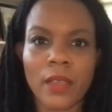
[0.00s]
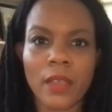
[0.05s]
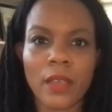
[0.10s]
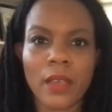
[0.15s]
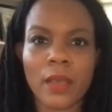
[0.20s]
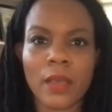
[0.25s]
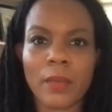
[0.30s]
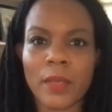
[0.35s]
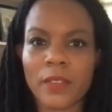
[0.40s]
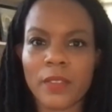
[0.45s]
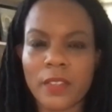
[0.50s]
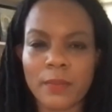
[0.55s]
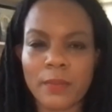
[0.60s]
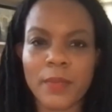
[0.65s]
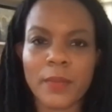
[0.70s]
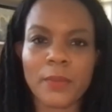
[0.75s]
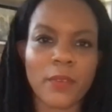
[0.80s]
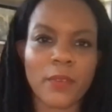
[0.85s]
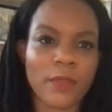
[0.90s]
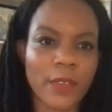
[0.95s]
And some
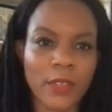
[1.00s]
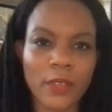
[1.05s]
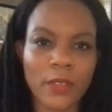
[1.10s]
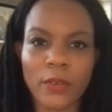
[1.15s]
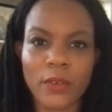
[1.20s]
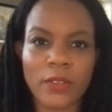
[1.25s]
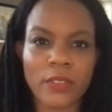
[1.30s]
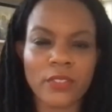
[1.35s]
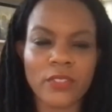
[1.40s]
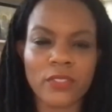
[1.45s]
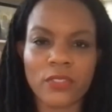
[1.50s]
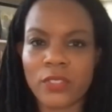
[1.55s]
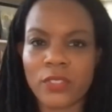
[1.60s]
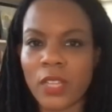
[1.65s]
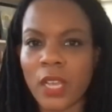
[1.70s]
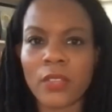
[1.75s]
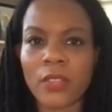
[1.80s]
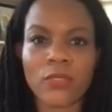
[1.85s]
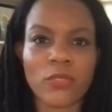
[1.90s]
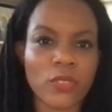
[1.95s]
people have encouraged
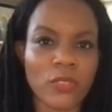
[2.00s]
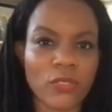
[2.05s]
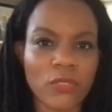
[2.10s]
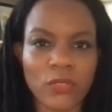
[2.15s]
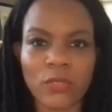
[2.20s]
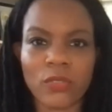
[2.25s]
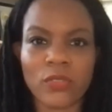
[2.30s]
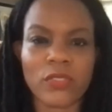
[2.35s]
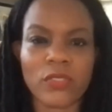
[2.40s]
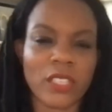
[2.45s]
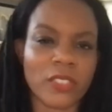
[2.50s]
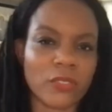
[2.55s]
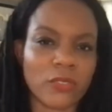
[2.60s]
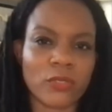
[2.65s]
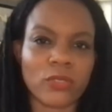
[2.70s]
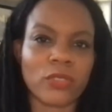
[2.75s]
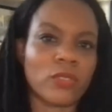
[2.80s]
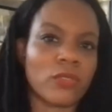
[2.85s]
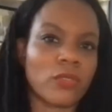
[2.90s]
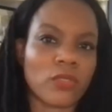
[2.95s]
non-traditional
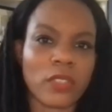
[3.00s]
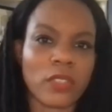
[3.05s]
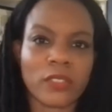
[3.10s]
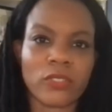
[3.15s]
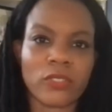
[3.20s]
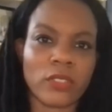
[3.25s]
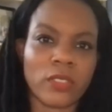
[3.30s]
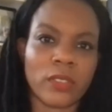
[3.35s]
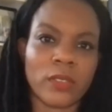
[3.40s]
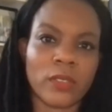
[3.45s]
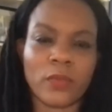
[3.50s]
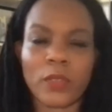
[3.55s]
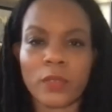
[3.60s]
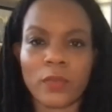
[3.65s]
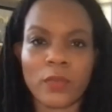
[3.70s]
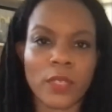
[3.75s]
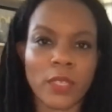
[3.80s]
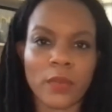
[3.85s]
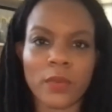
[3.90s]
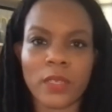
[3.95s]
sectors, construction.
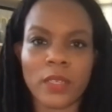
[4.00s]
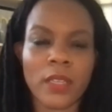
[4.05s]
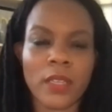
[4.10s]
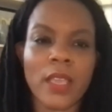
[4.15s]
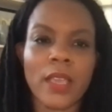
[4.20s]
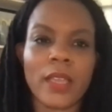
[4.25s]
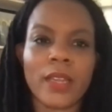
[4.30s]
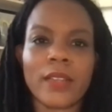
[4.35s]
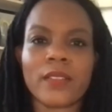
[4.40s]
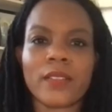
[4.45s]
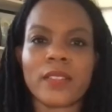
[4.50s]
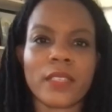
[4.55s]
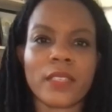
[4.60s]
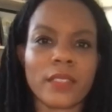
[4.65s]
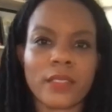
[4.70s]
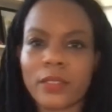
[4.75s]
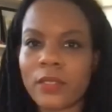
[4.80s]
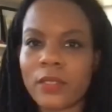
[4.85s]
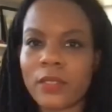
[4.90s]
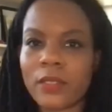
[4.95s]
What do you want? And it's
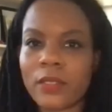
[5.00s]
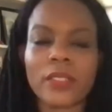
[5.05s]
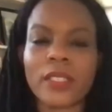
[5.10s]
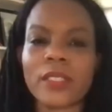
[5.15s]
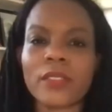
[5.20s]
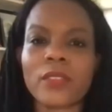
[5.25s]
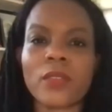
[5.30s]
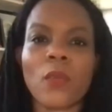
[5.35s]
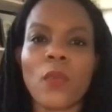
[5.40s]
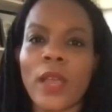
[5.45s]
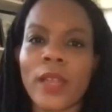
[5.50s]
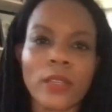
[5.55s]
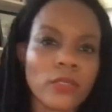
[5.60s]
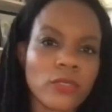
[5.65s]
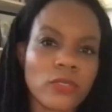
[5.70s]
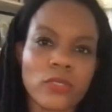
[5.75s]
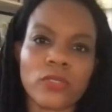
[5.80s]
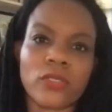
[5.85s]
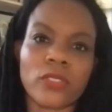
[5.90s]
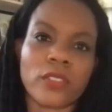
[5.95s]
like, why
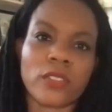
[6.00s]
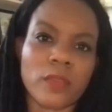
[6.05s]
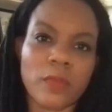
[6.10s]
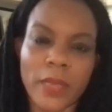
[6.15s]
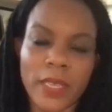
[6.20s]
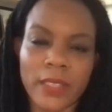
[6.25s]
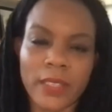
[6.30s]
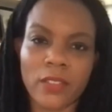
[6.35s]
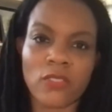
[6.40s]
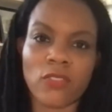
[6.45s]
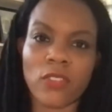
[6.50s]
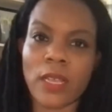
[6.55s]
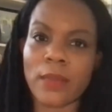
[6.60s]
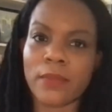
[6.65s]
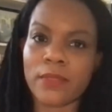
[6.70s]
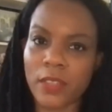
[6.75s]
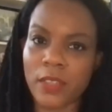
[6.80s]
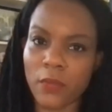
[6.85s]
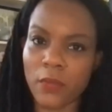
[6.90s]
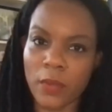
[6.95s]
don't you just make the
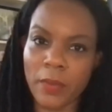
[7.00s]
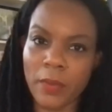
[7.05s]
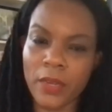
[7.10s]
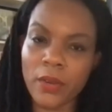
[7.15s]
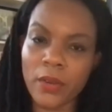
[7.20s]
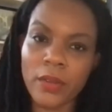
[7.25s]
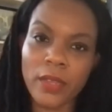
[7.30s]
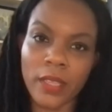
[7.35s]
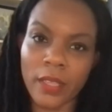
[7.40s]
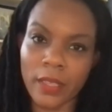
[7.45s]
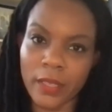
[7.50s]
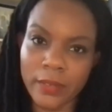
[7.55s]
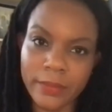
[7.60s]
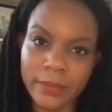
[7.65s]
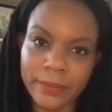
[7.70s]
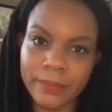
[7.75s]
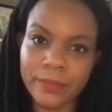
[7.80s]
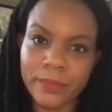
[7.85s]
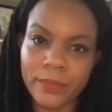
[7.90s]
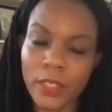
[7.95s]
jobs that women are
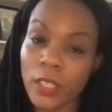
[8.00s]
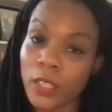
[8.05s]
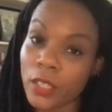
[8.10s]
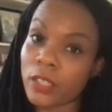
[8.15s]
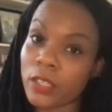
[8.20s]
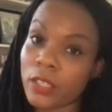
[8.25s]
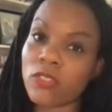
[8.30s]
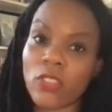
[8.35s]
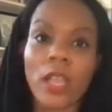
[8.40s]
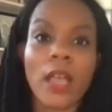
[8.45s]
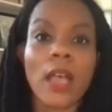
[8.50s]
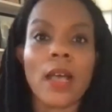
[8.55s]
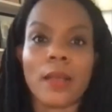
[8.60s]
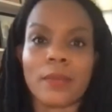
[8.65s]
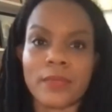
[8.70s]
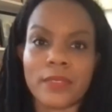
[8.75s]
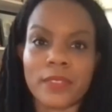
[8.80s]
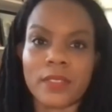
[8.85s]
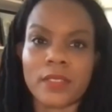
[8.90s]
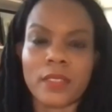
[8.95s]
in good
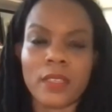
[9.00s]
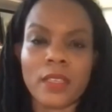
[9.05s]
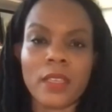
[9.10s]
jobs?